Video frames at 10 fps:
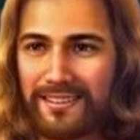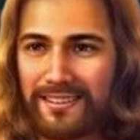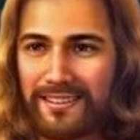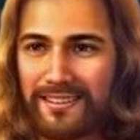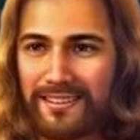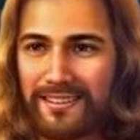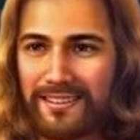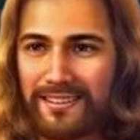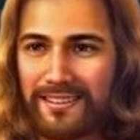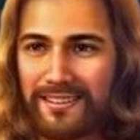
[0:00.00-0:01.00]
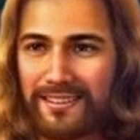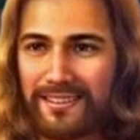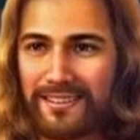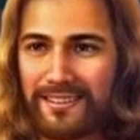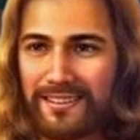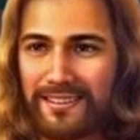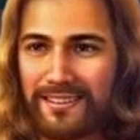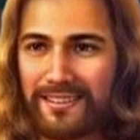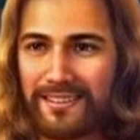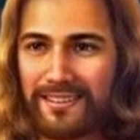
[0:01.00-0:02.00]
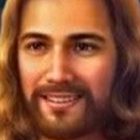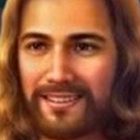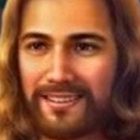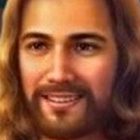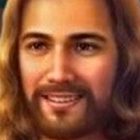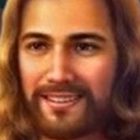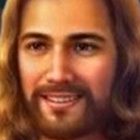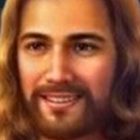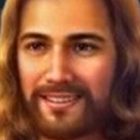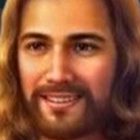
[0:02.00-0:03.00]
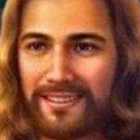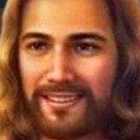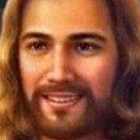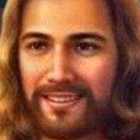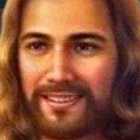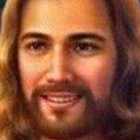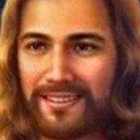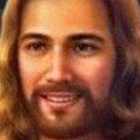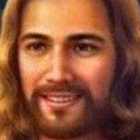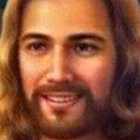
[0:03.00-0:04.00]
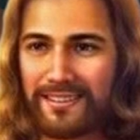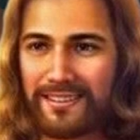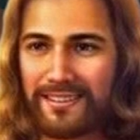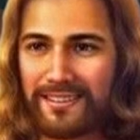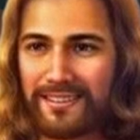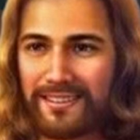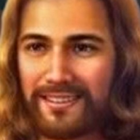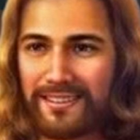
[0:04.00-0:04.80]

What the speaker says: Nobody speaks.